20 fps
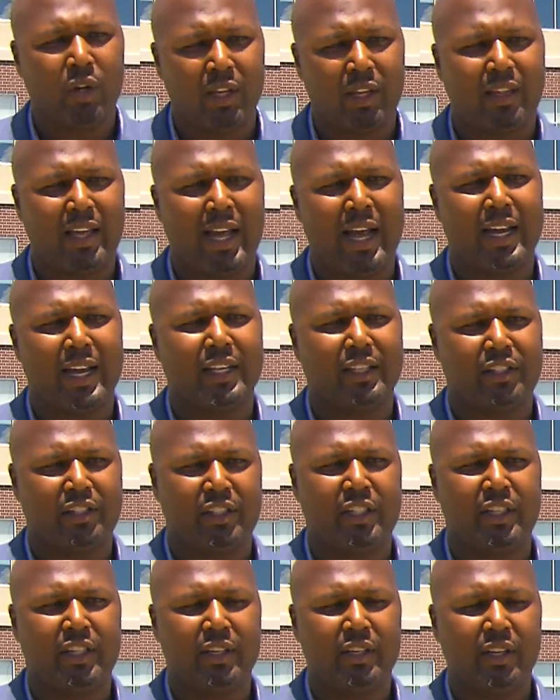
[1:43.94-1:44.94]
with
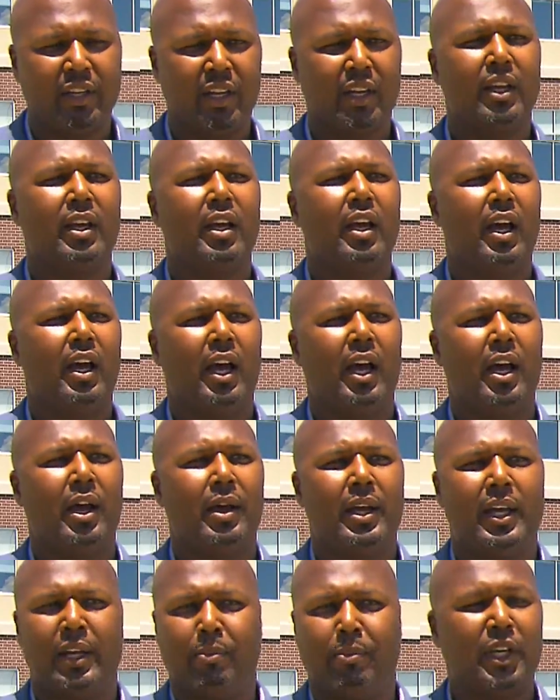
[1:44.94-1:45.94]
ISC
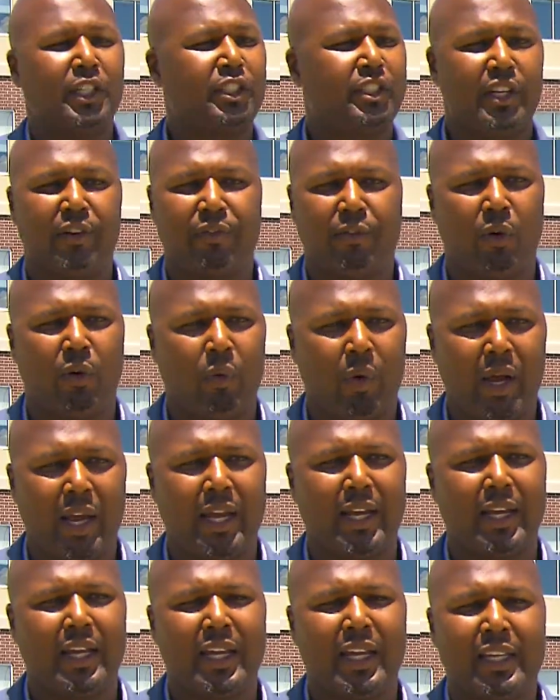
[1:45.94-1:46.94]
in a much different
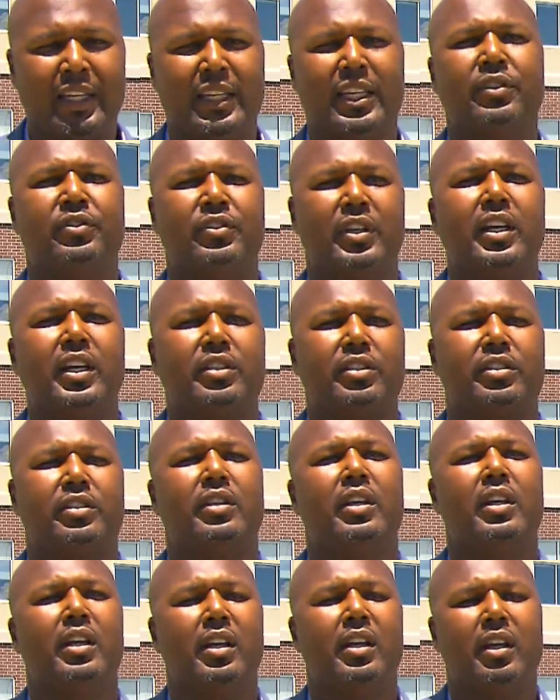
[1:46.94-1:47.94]
way, it gives
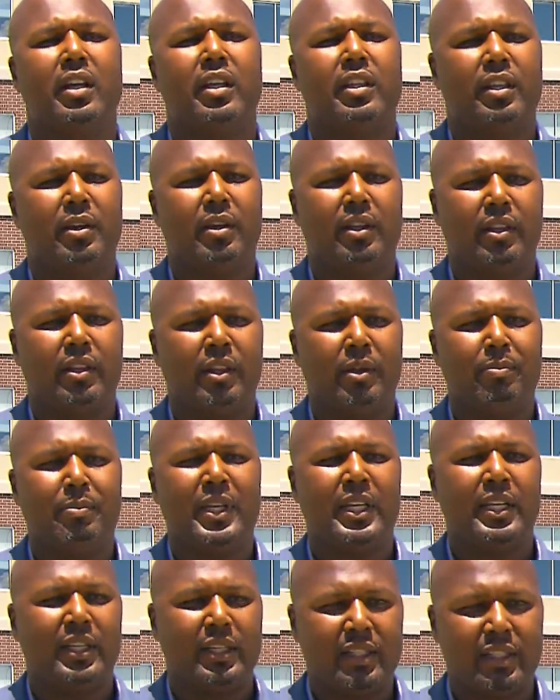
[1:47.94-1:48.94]
us the
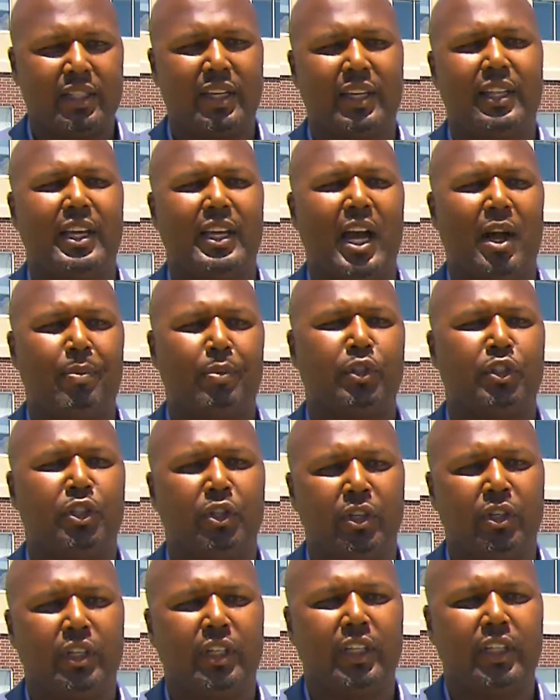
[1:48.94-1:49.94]
means and the
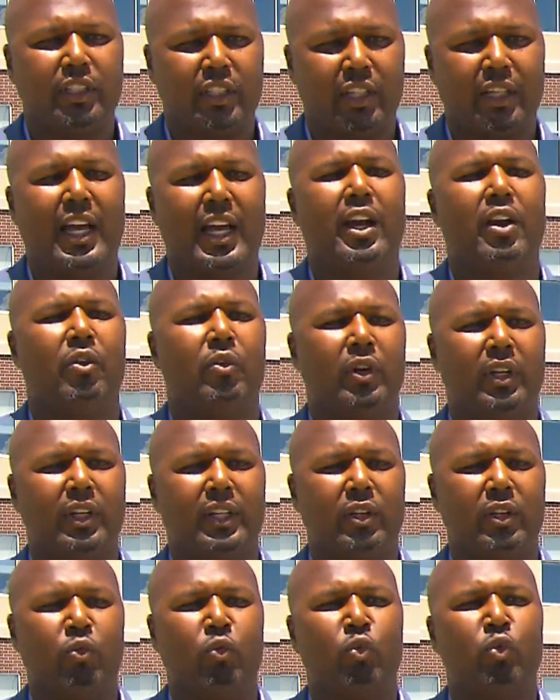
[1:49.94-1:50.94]
opportunity to kind of
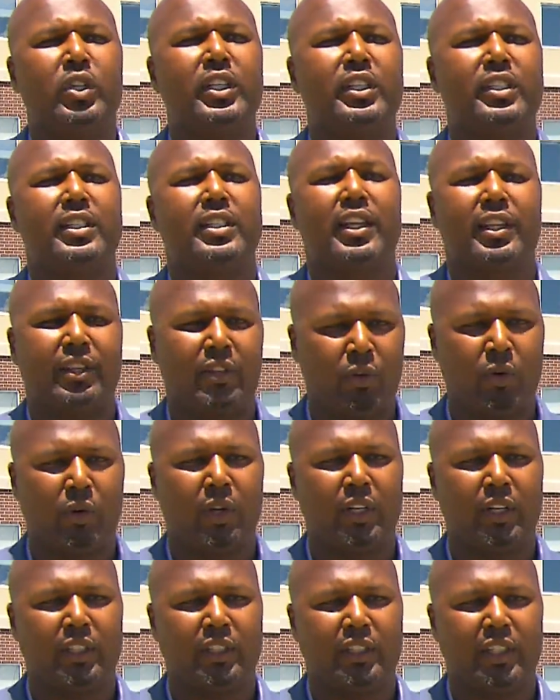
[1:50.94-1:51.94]
really reset the
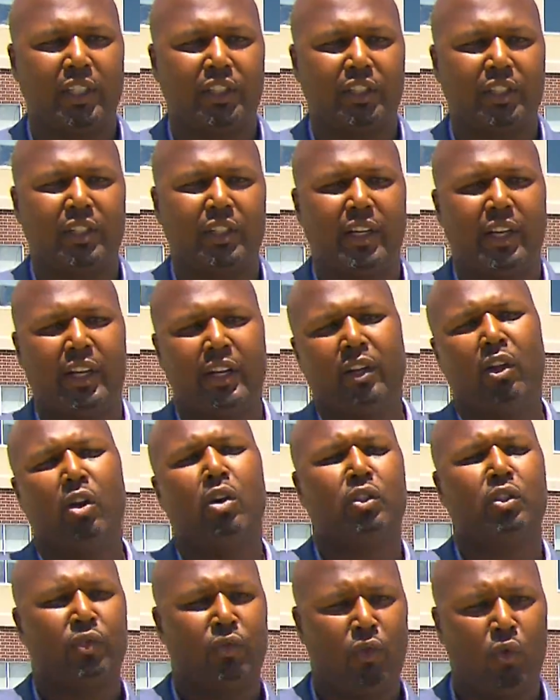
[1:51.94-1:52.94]
organization and
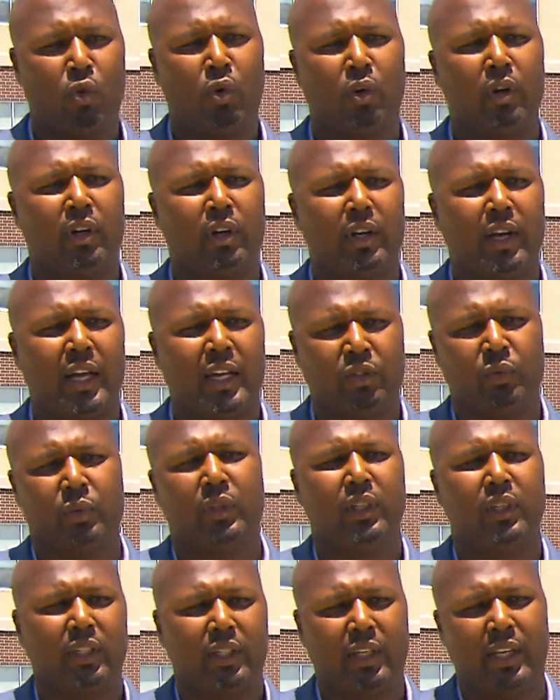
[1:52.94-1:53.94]
launch forward
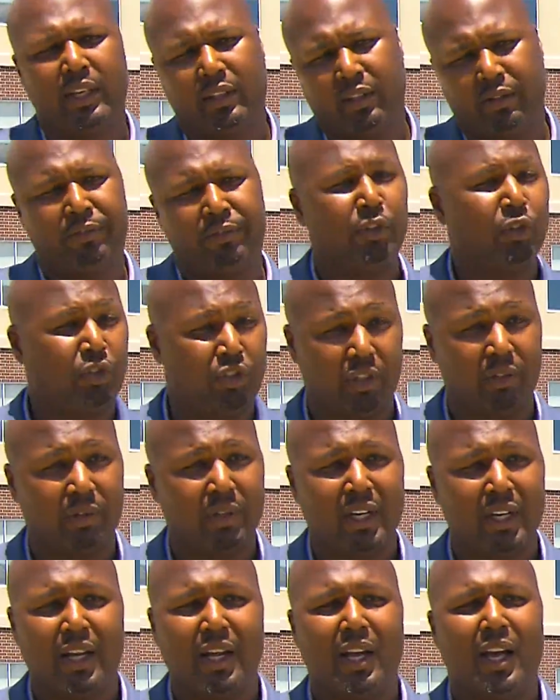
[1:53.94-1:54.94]
as we look at the
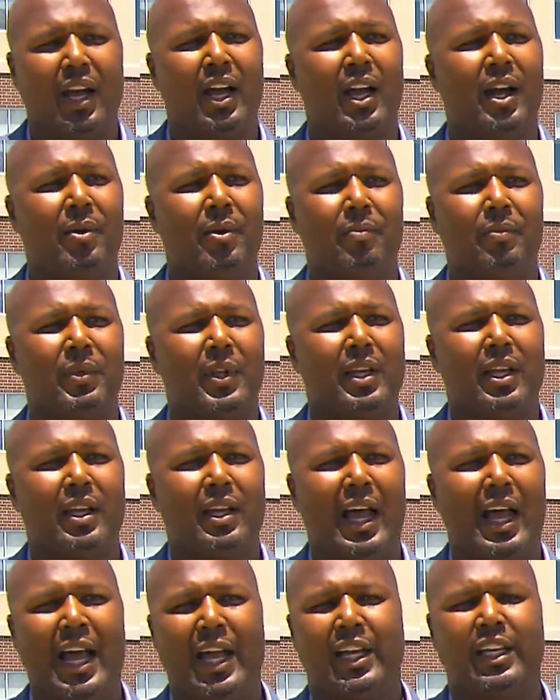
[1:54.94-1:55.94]
future.
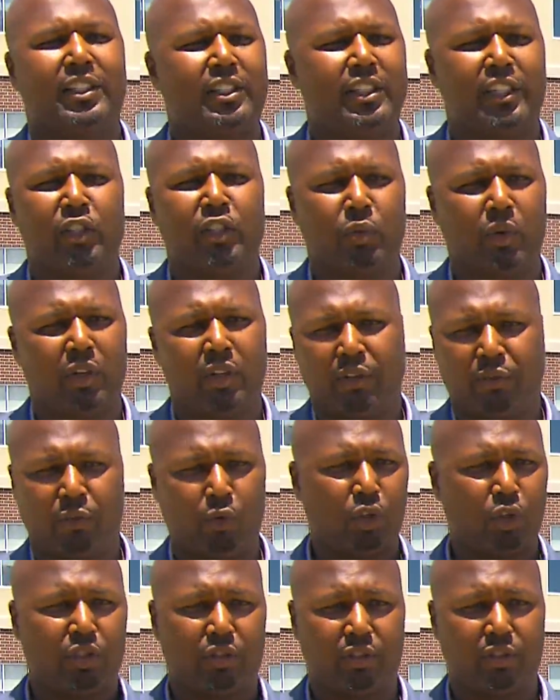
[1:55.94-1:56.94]
ISC is one of the
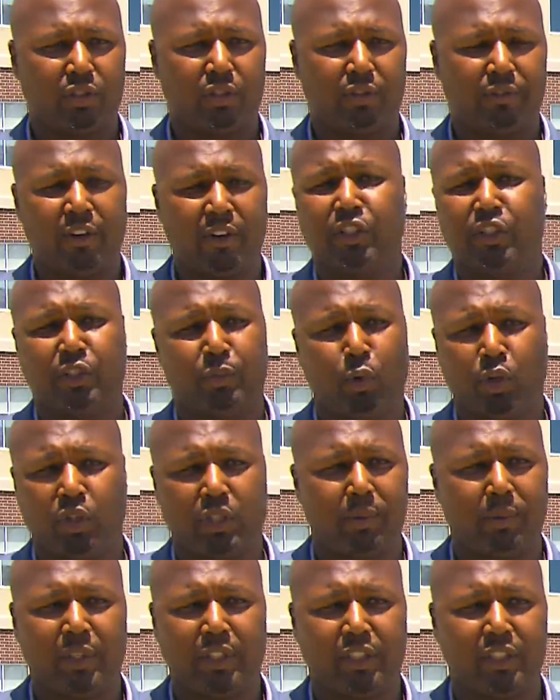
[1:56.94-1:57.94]
first
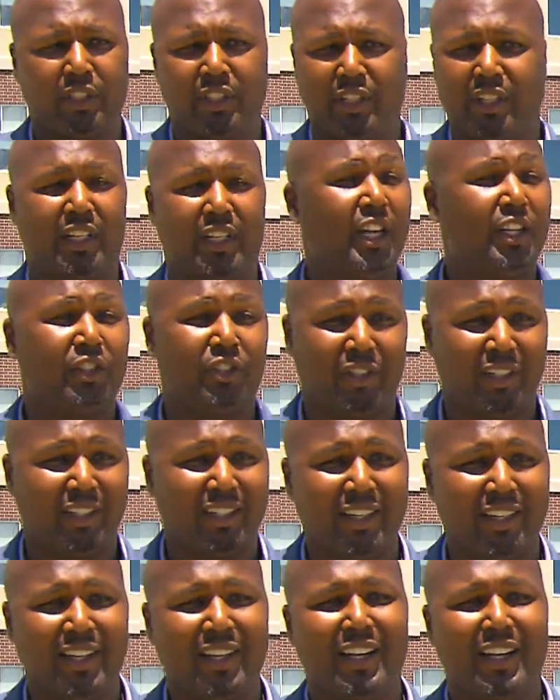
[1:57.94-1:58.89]
sports commissions in the country.